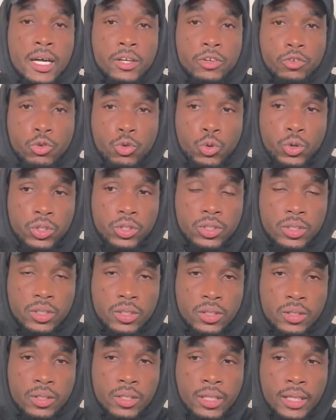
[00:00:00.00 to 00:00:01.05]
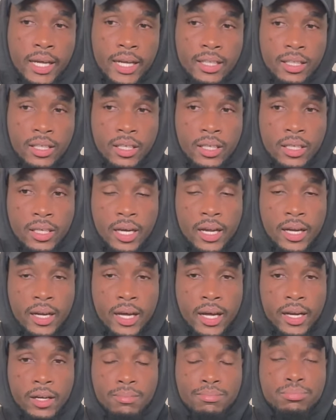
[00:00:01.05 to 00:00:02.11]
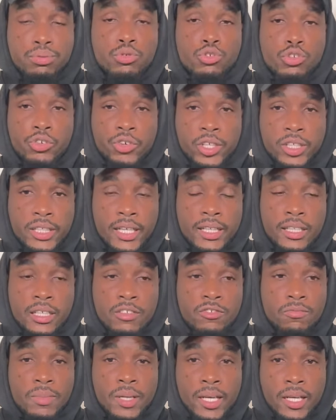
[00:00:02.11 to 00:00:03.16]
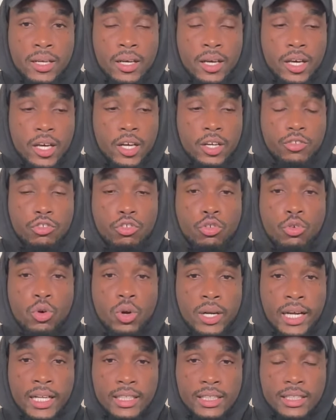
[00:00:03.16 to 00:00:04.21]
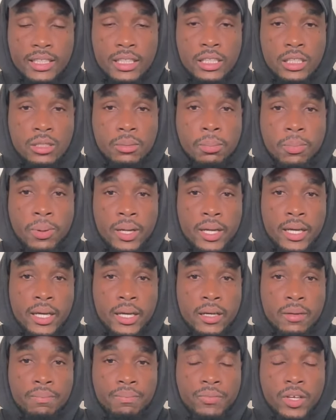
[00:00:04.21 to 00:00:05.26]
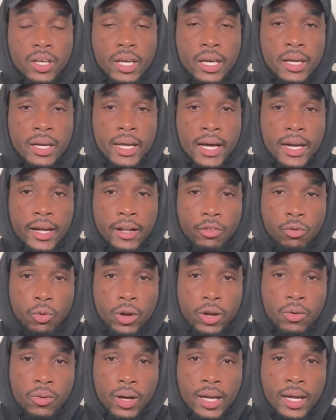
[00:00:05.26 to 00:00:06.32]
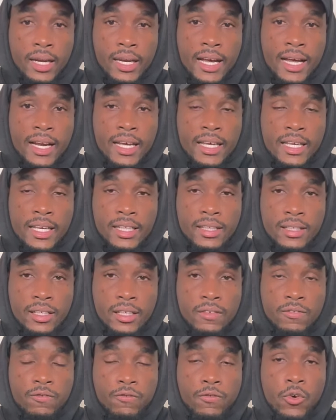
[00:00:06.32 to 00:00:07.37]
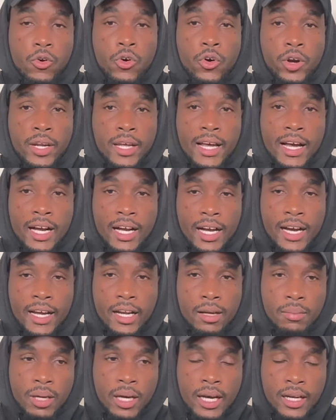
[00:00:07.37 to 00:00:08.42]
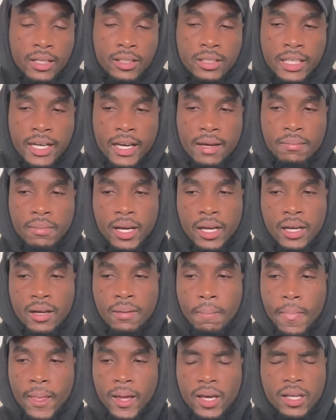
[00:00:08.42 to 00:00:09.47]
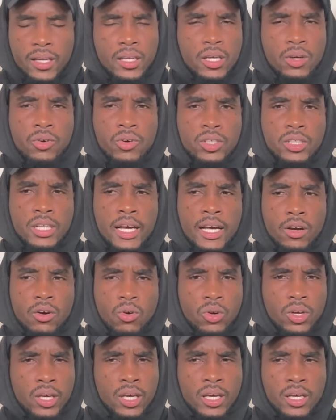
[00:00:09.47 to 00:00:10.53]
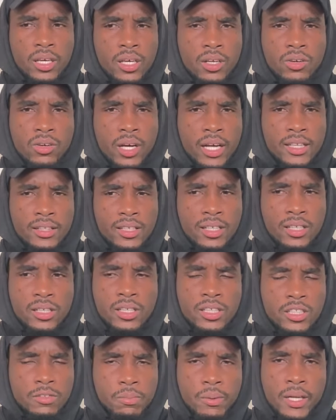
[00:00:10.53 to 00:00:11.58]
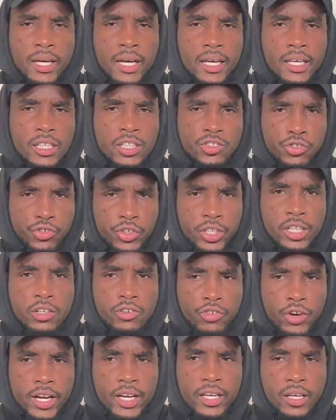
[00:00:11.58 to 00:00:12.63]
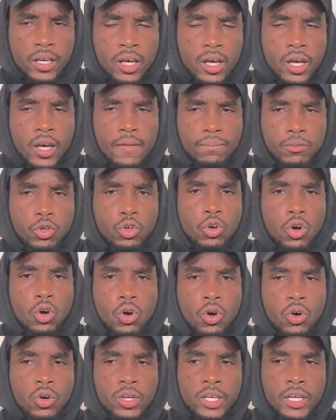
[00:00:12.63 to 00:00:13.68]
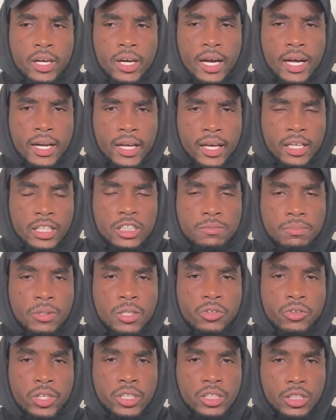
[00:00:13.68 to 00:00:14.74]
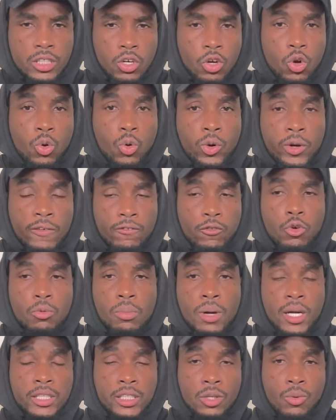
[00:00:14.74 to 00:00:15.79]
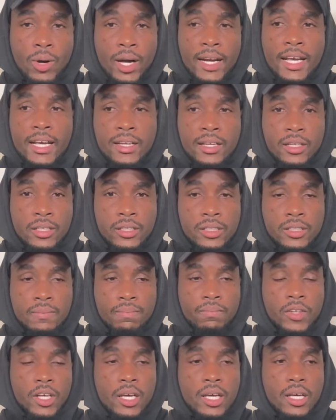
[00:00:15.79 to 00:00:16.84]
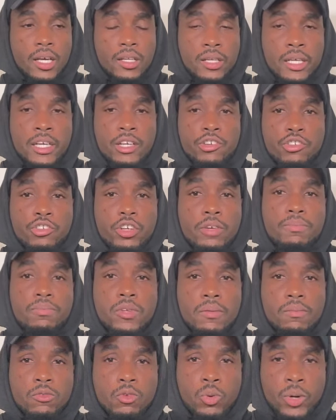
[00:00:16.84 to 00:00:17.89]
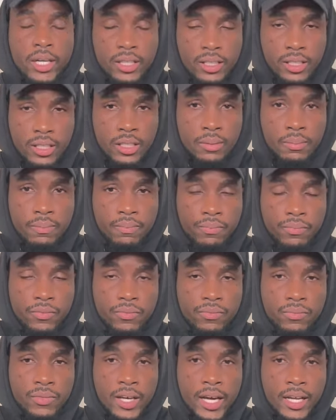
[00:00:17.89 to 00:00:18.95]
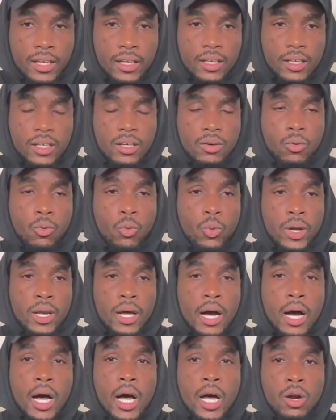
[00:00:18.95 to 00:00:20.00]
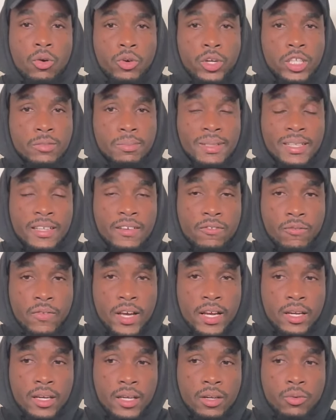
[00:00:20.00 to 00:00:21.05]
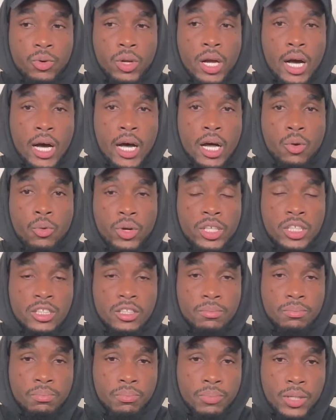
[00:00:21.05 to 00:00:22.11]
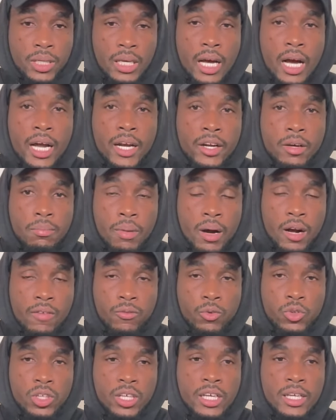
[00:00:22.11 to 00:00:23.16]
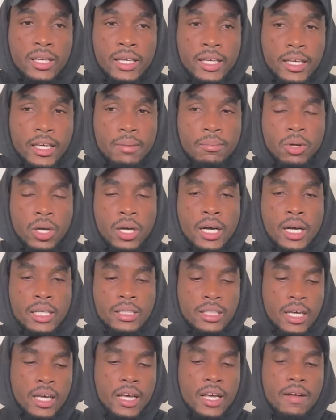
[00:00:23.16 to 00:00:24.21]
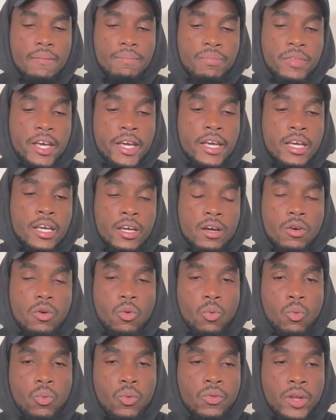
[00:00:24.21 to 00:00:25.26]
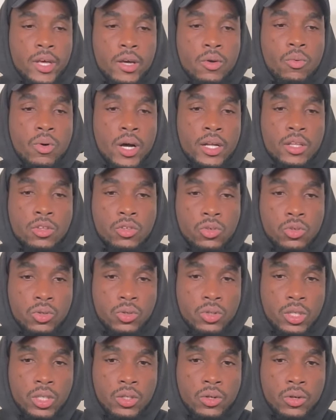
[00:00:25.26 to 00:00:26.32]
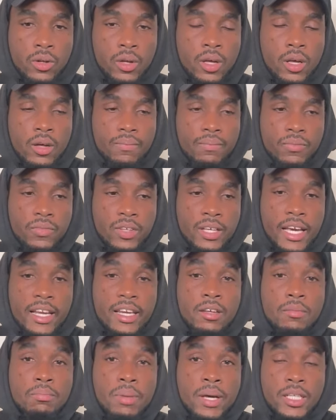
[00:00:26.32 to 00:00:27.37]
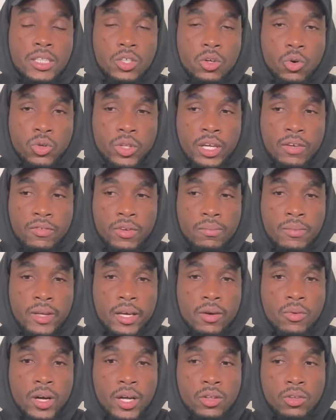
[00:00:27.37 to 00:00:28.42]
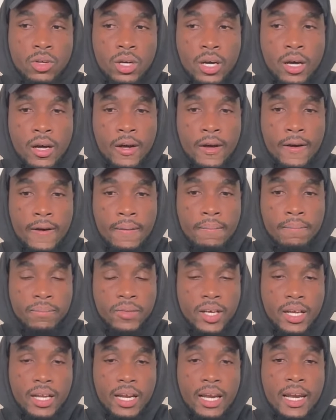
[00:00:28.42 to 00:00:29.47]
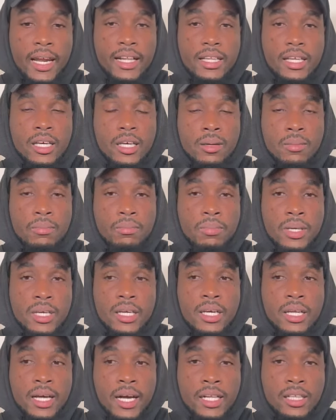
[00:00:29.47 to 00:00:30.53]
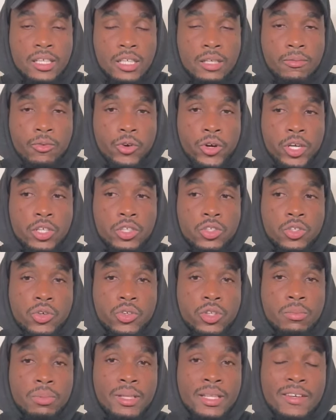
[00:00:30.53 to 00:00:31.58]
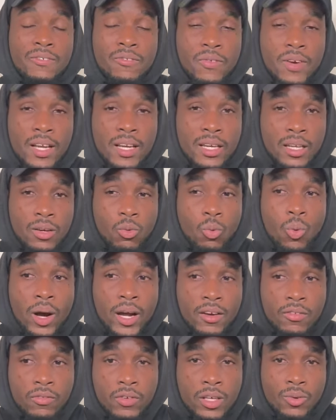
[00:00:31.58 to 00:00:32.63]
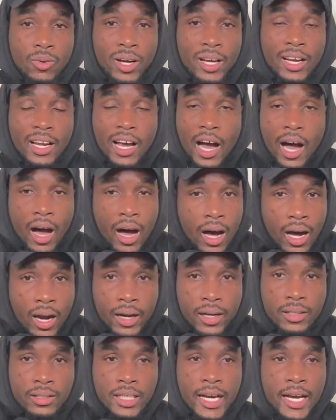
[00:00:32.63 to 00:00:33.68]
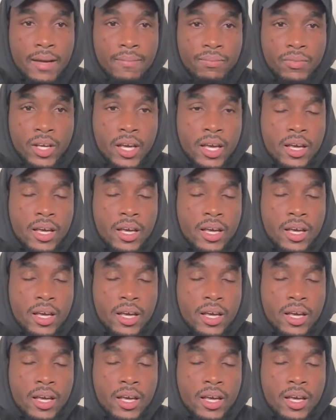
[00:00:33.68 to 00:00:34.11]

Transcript: the growth that he and, and the progress that he's made throughout that season playing in the under 21 and the under 18 for the academy at the time and they was like okay you know i think this player is really ready to go out there and experience loan football so what they did is they shipped him to a team that will always be defending will always be on the back foot in the game because they they want to you know get the best out of him they want to um let him be in our team where he's going to be defending 1v1 all the time.